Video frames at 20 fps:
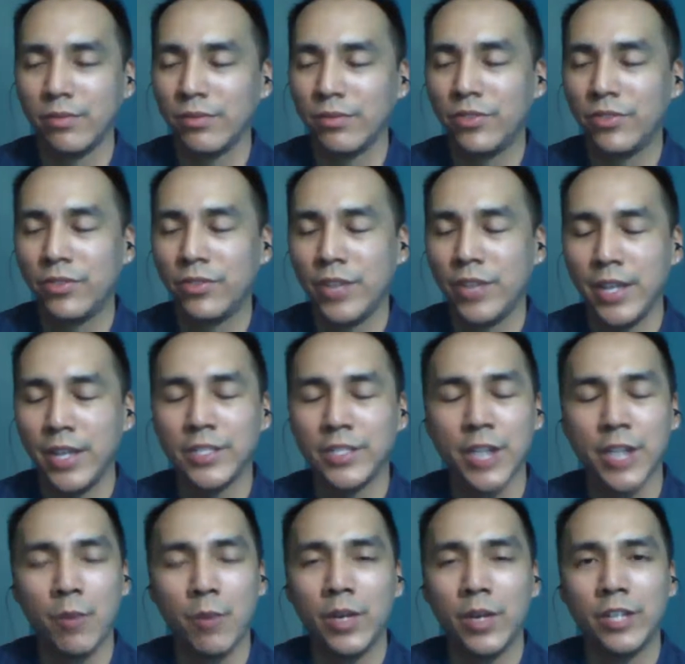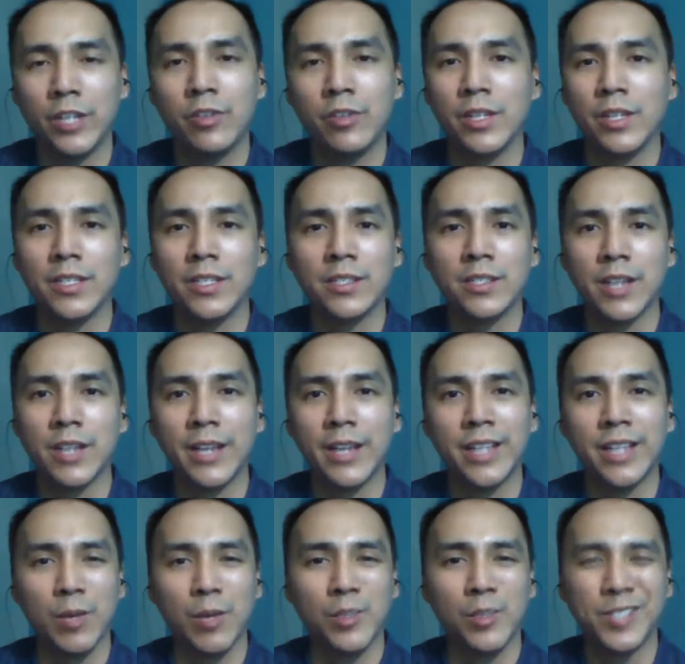things that went into the design
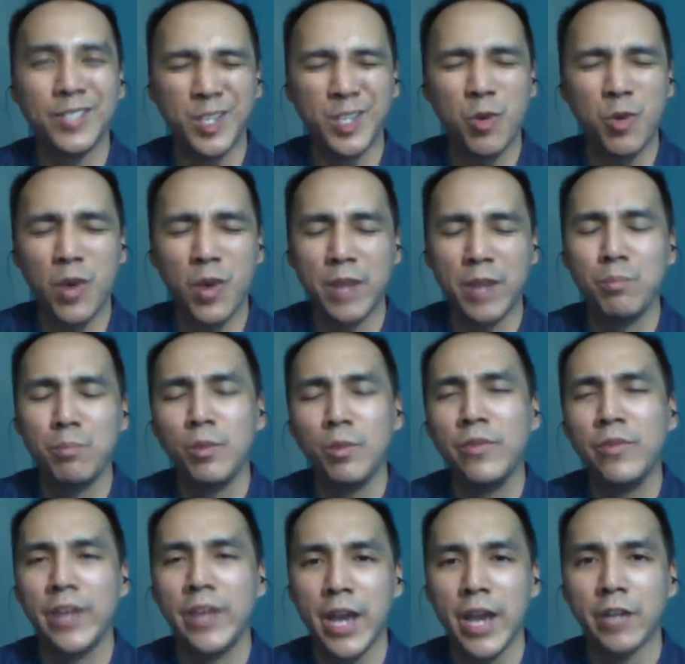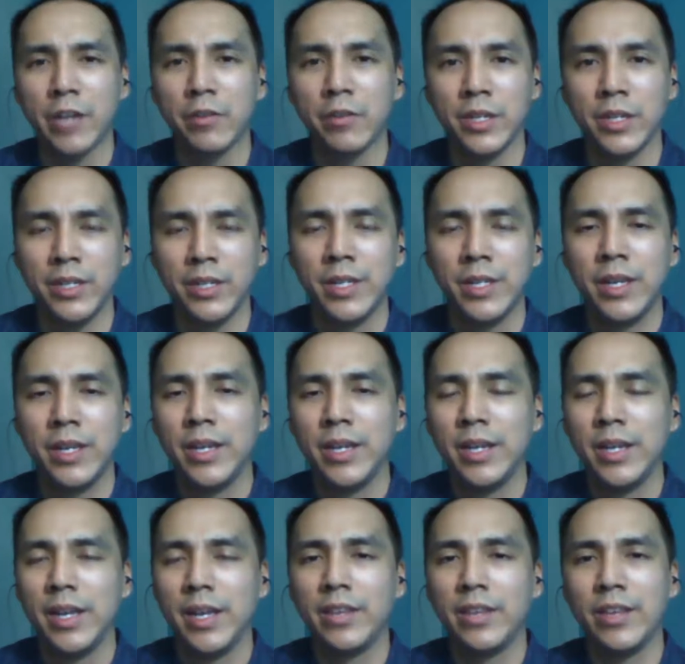that wasn't quite movie accurate.
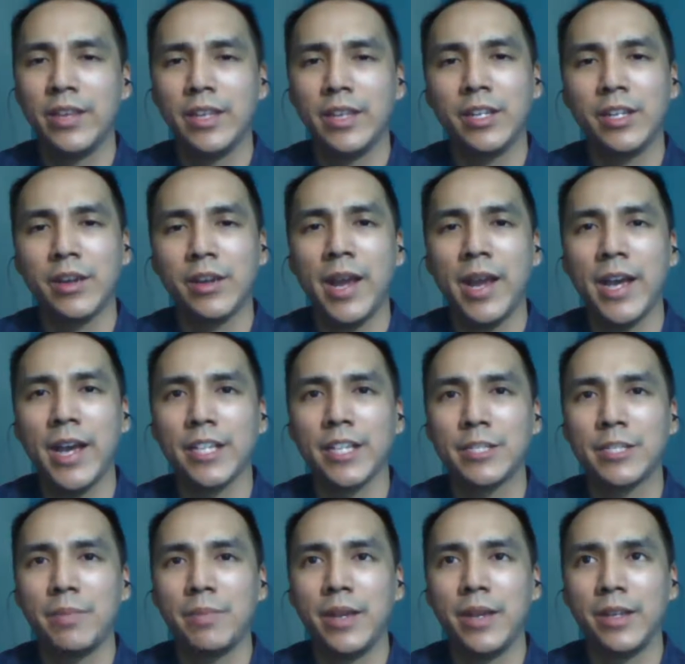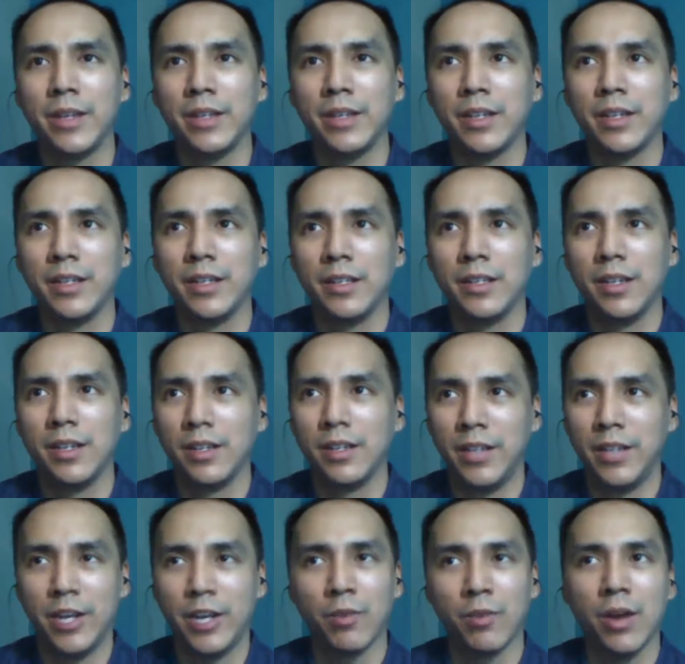And then there has been
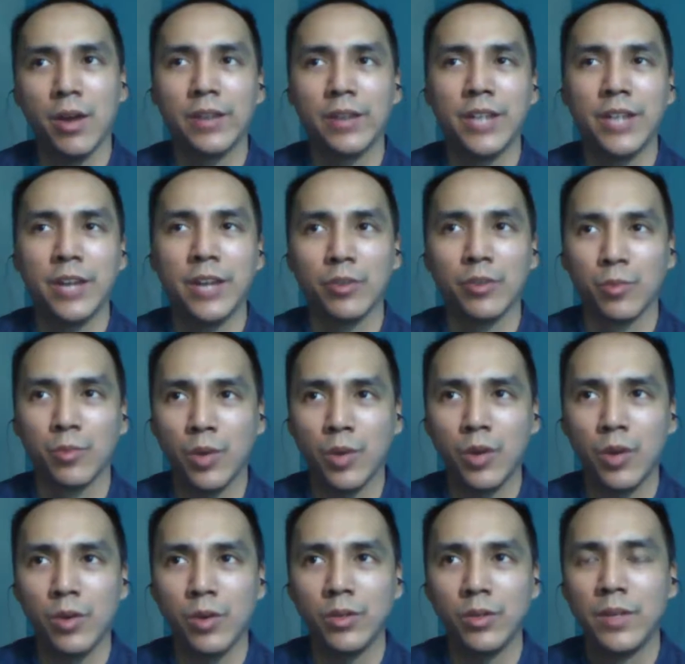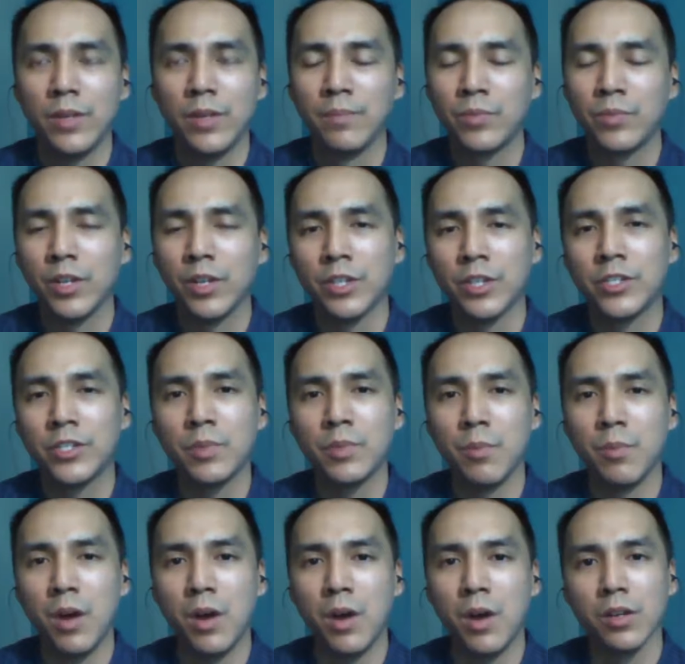later on down the road a
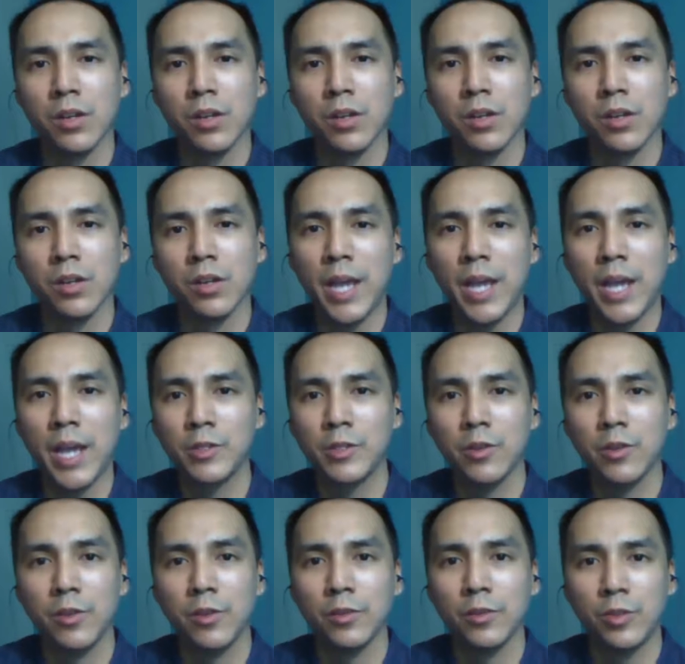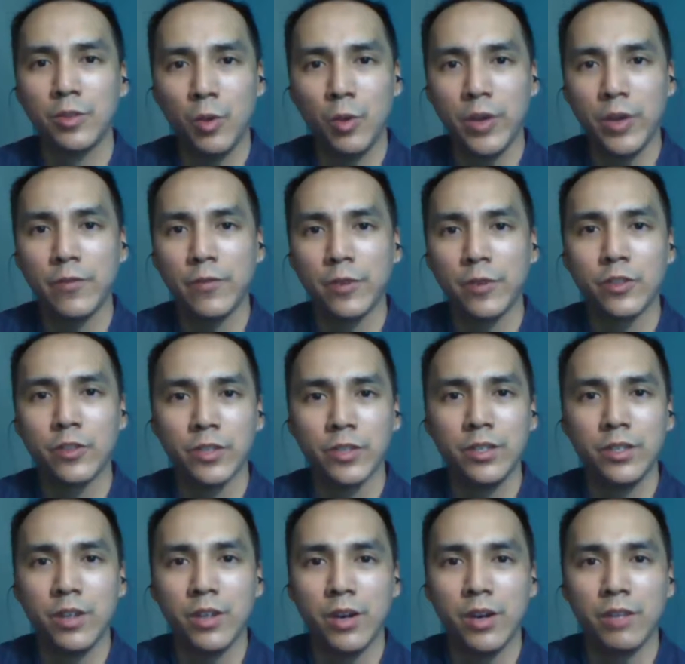smaller capsule toy version
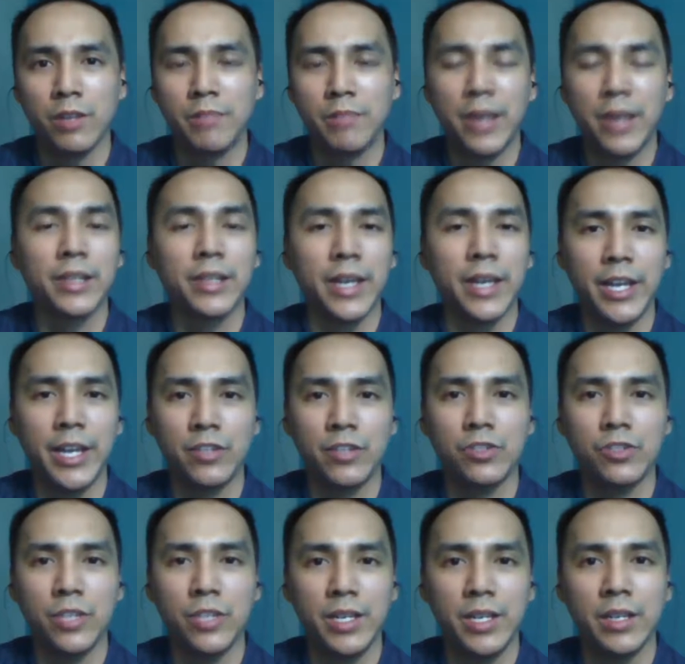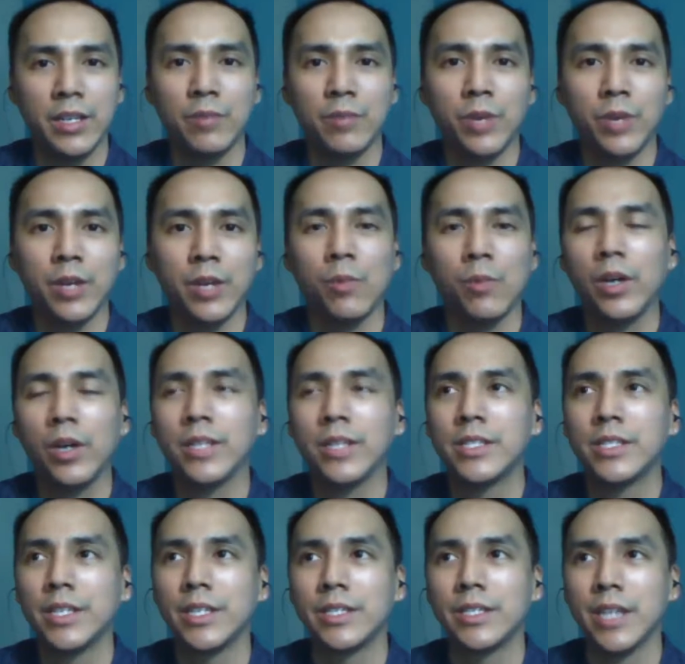called Bandai HG, and what it
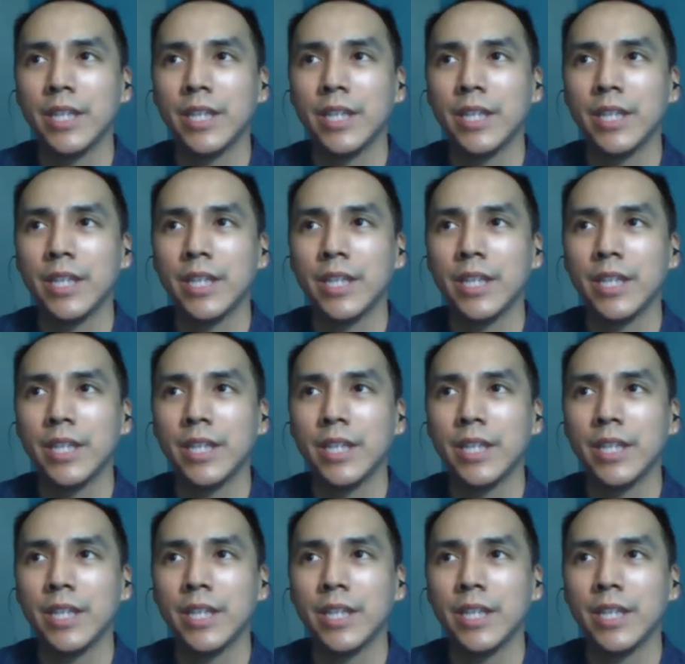was is